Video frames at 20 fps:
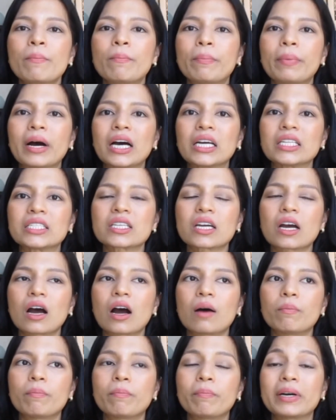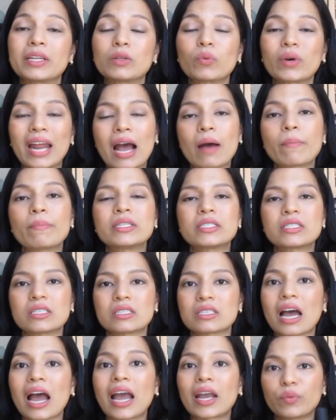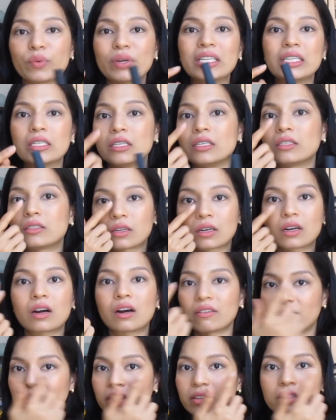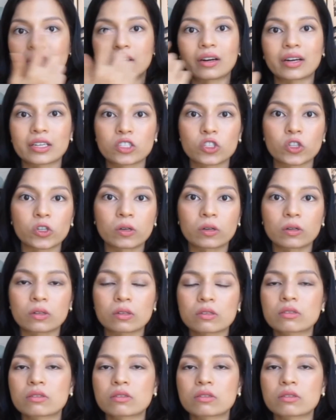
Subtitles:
But what happens is I really need to cover the dark circles.